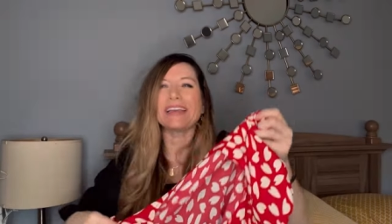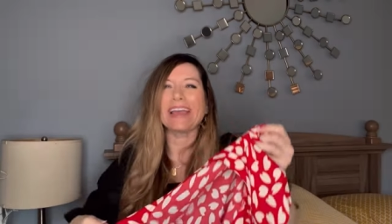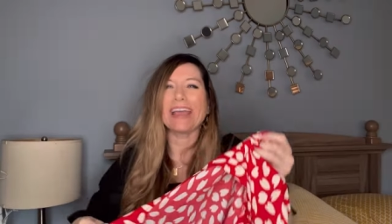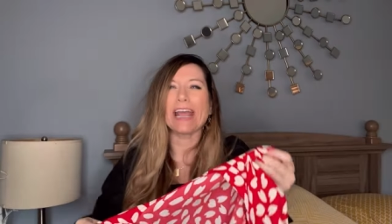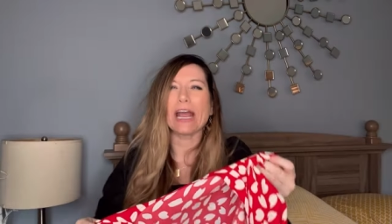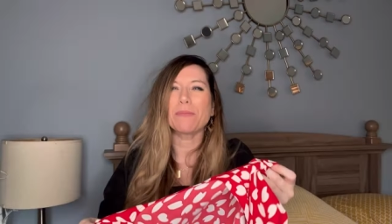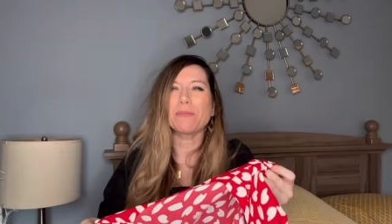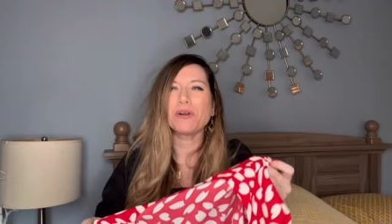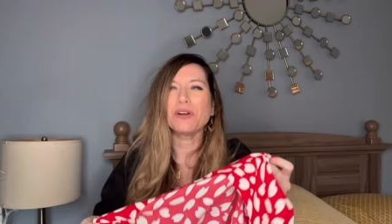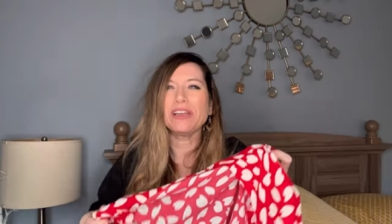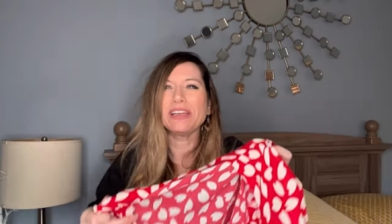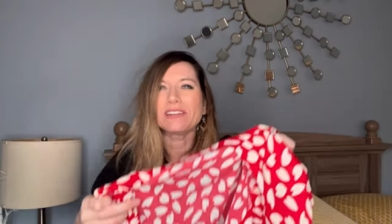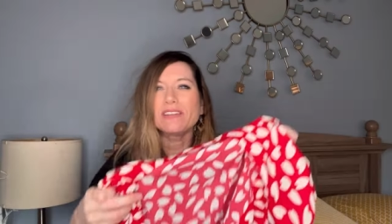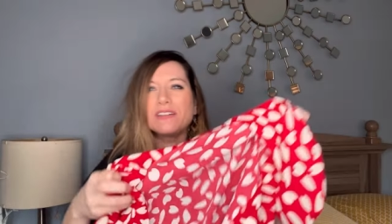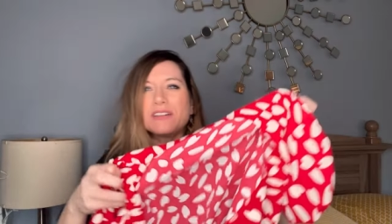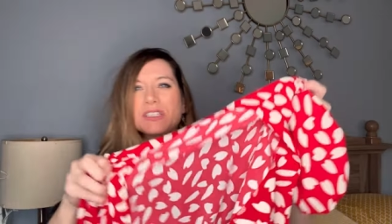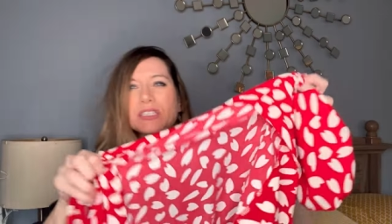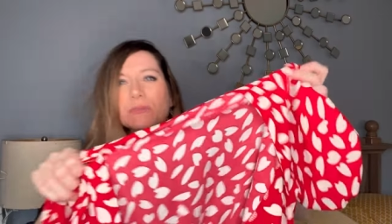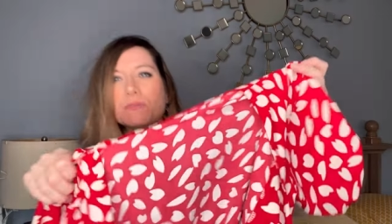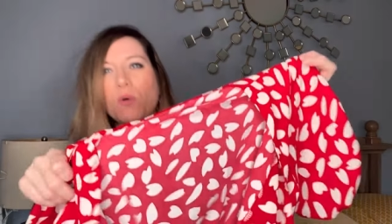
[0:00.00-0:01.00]
camera it
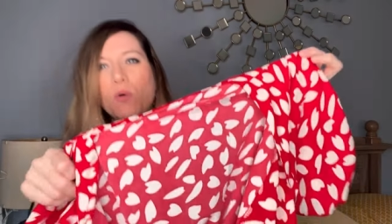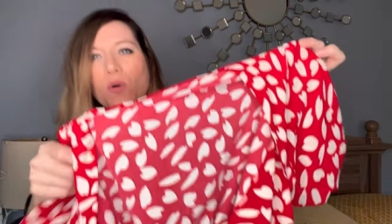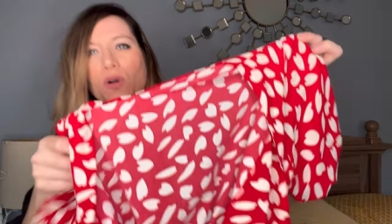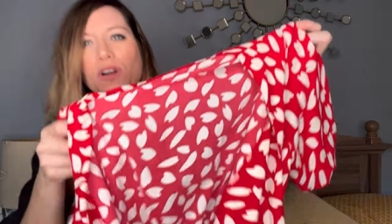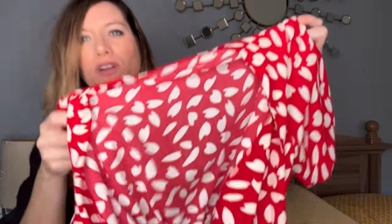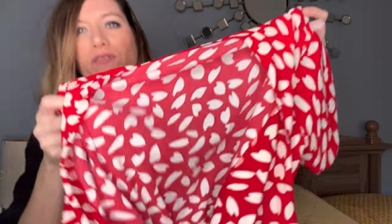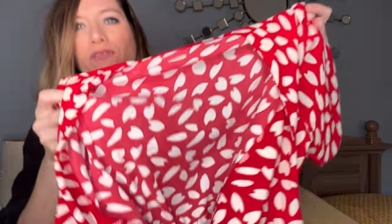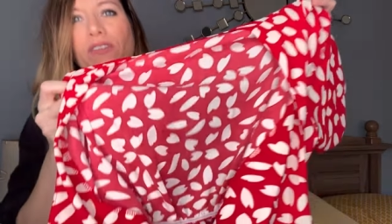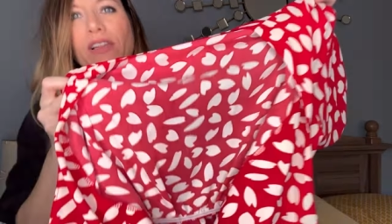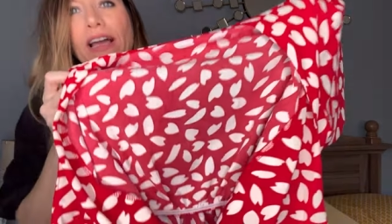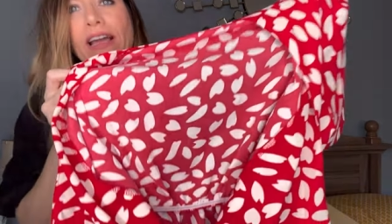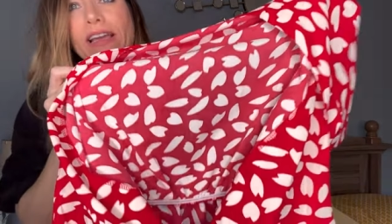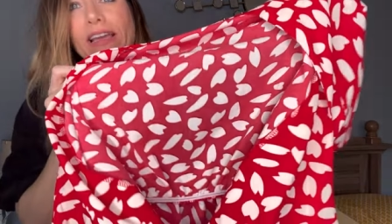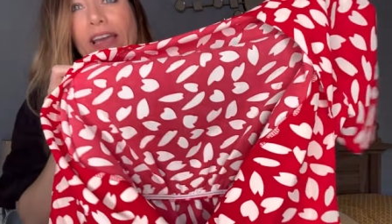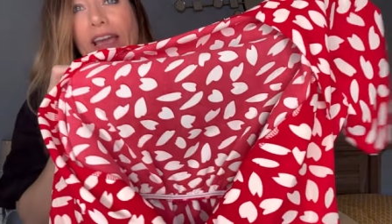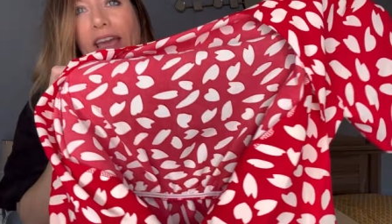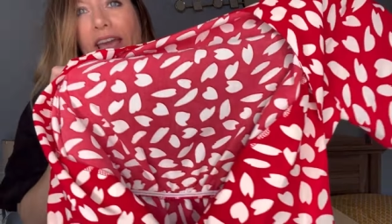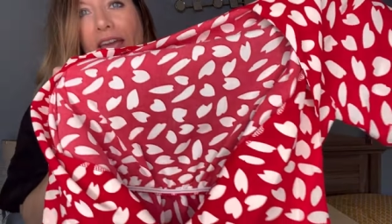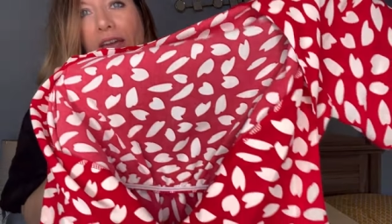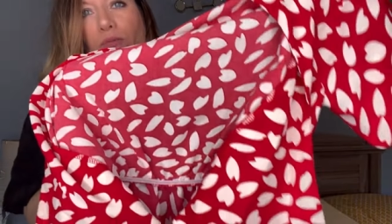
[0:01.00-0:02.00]
looks more of like
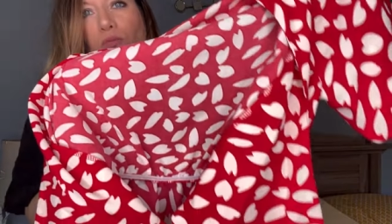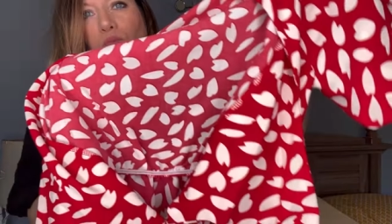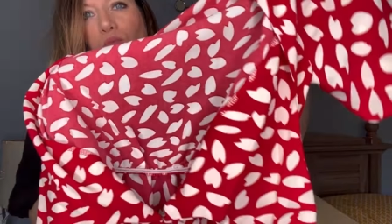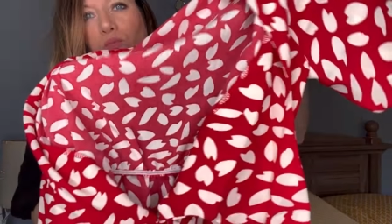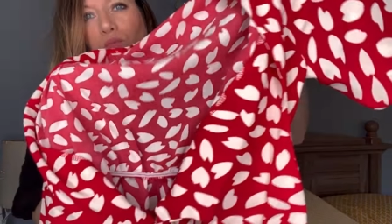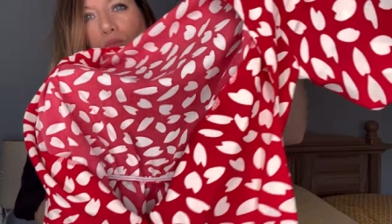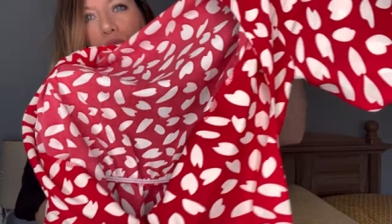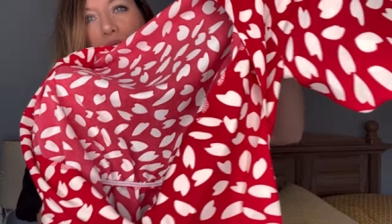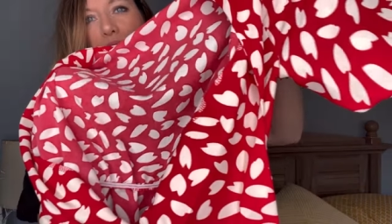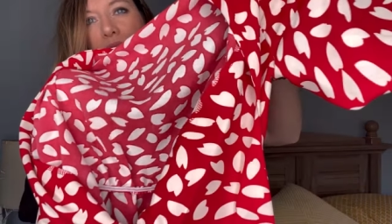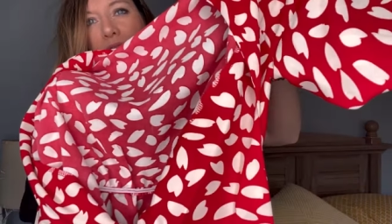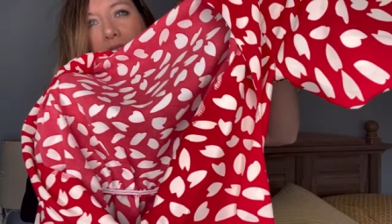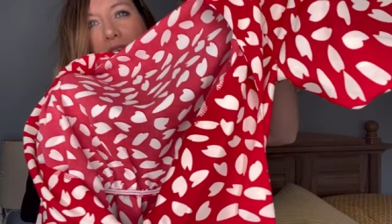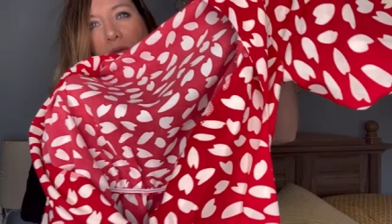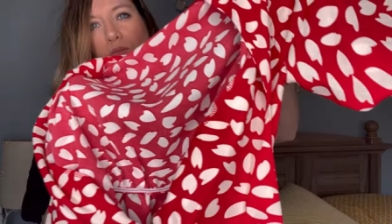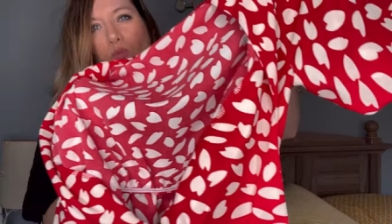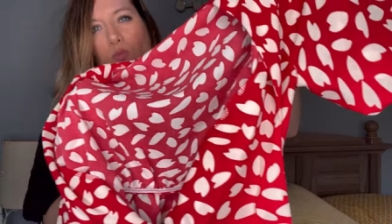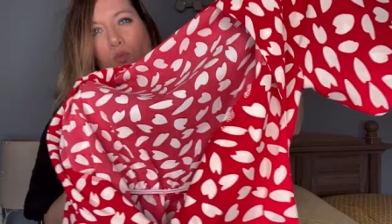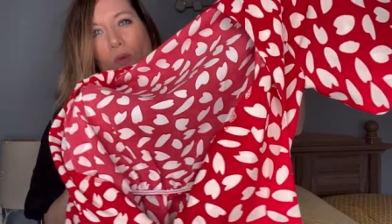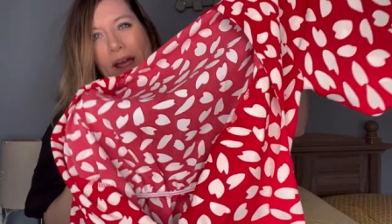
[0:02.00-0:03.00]
a
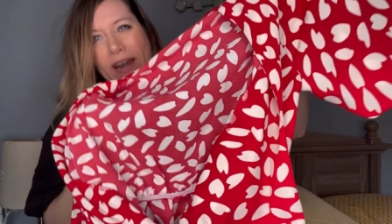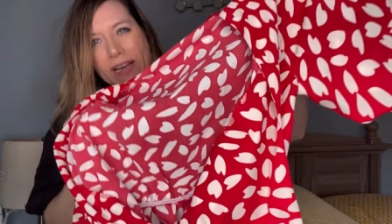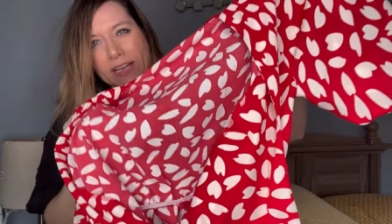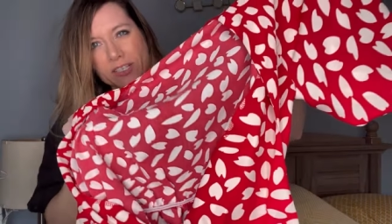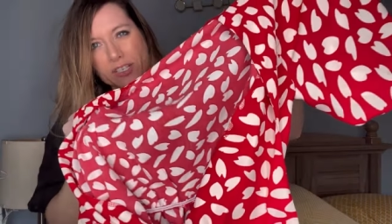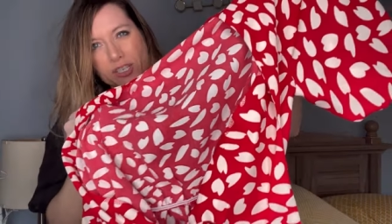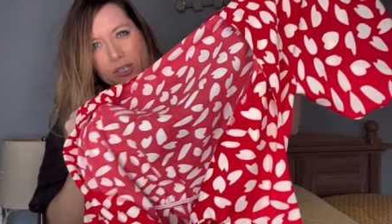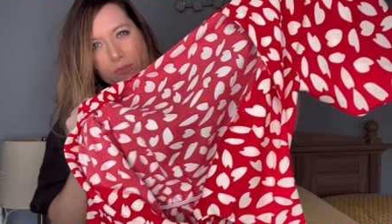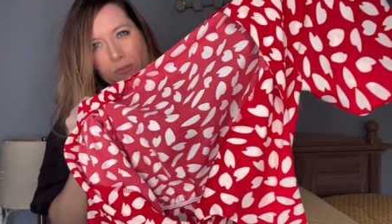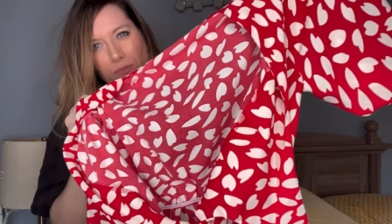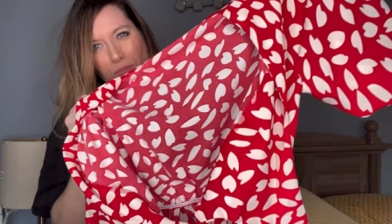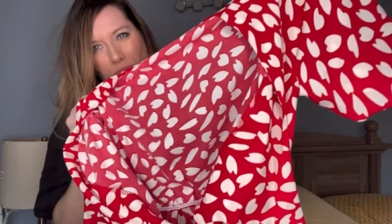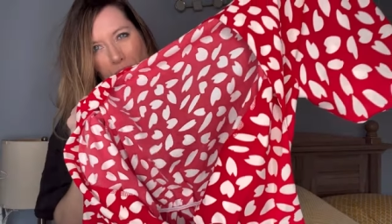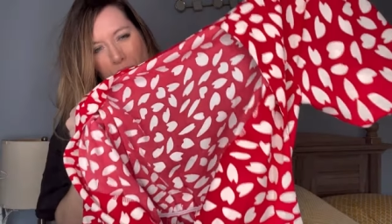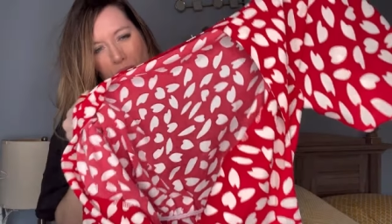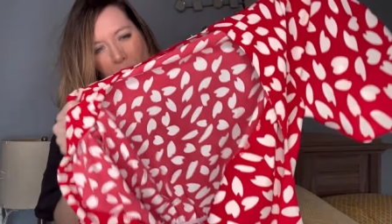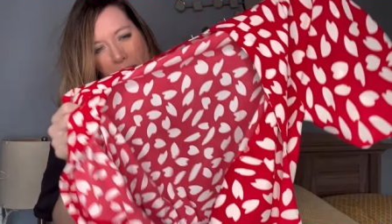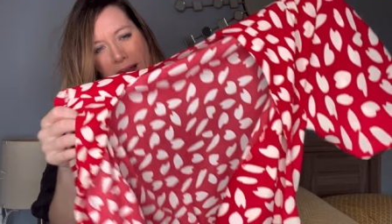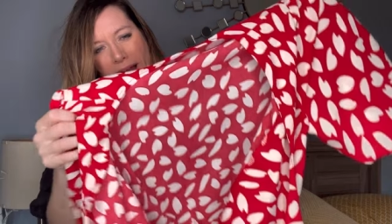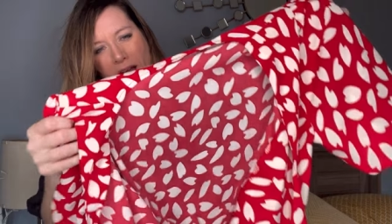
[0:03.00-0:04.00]
reddish
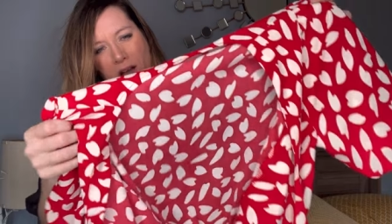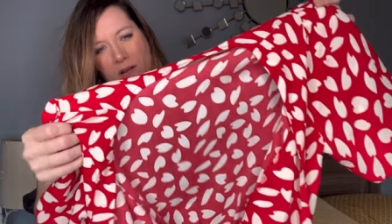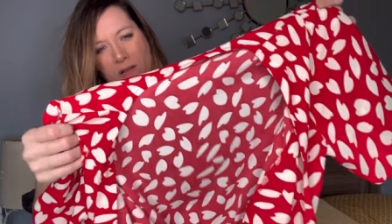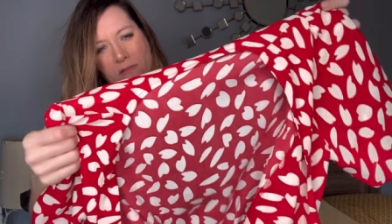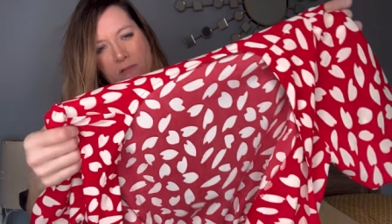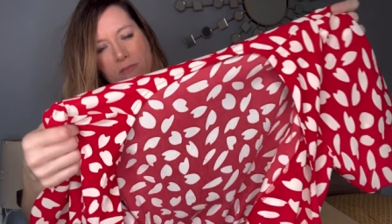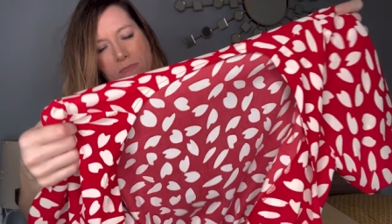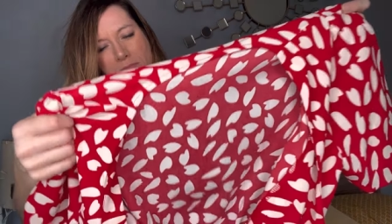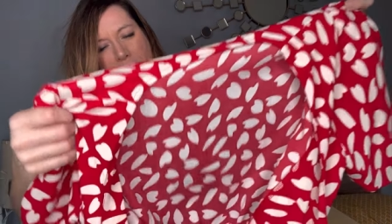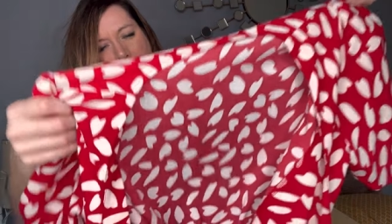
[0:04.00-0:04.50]
brown,